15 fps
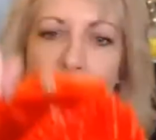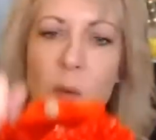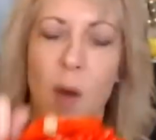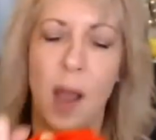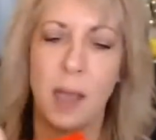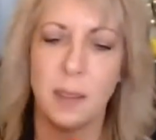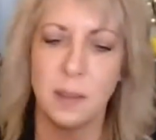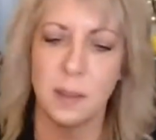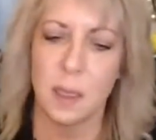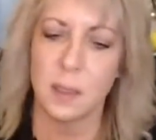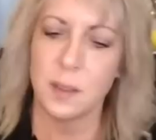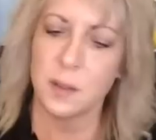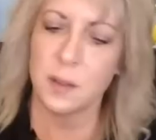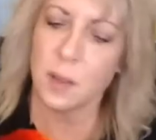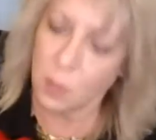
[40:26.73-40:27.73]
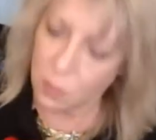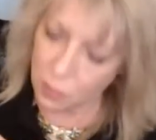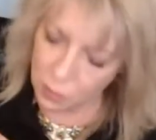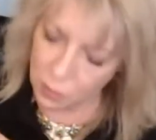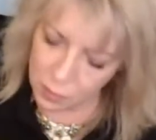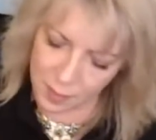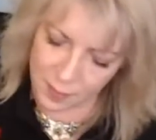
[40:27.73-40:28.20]
was
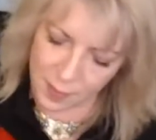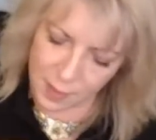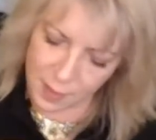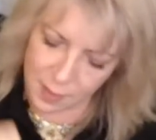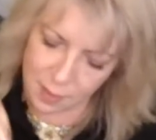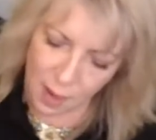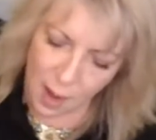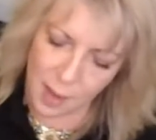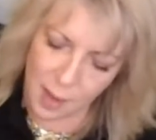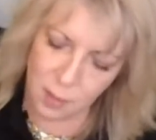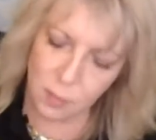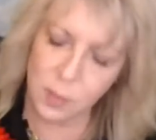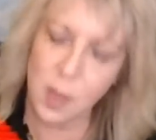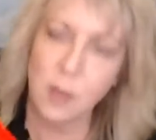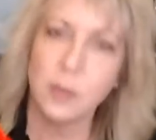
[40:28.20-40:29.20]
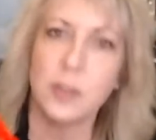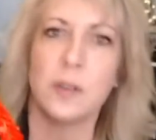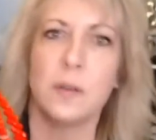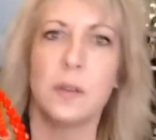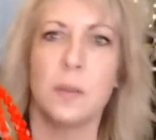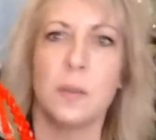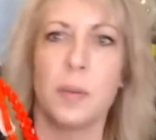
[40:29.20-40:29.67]
sold, but then I don't know
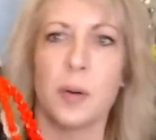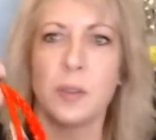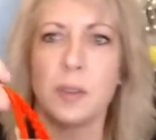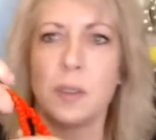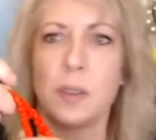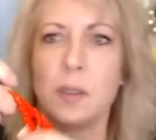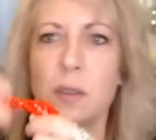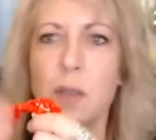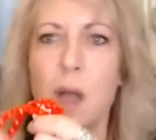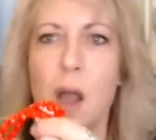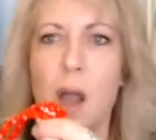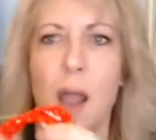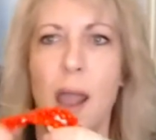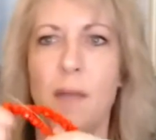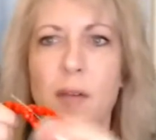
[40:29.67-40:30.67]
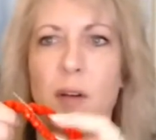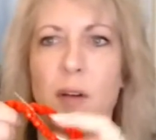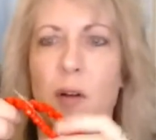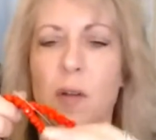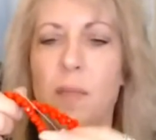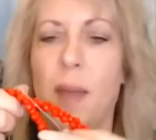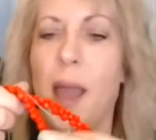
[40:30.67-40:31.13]
the person, I haven't
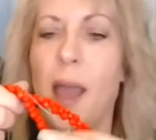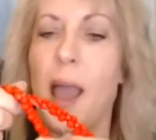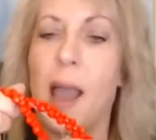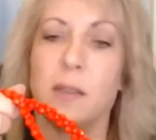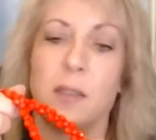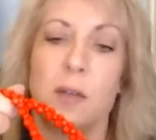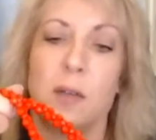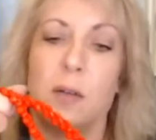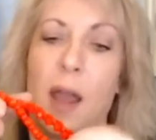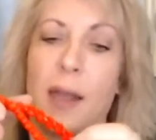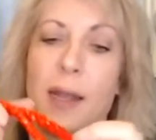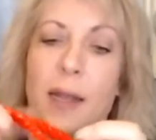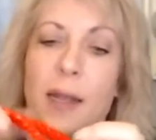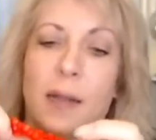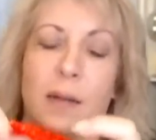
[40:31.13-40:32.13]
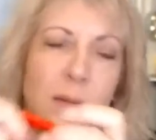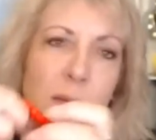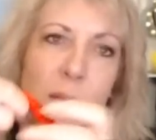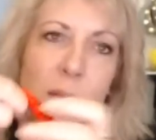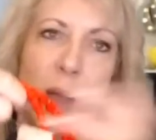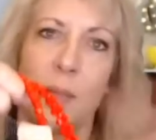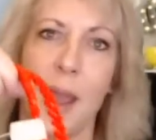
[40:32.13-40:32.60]
heard back. So, like
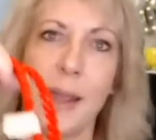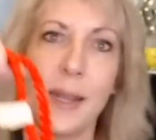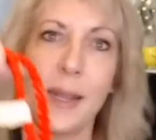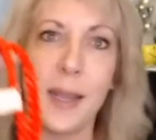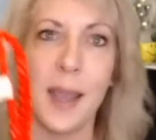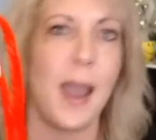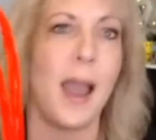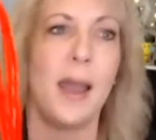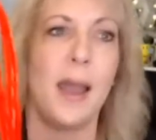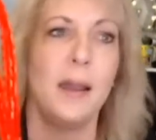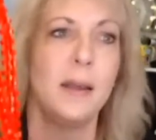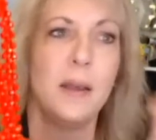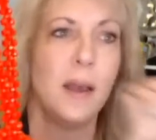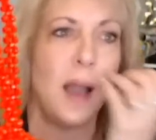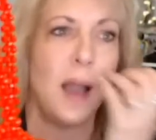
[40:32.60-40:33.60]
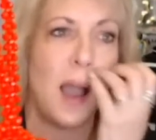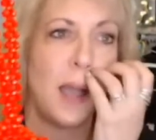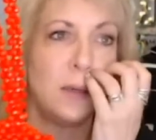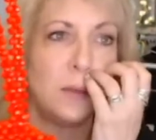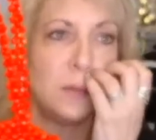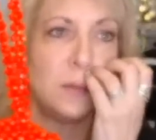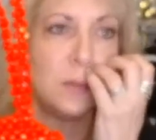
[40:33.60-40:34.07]
I'm like Cat. I
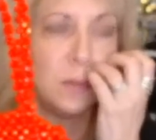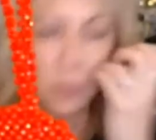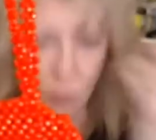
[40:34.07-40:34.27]
don't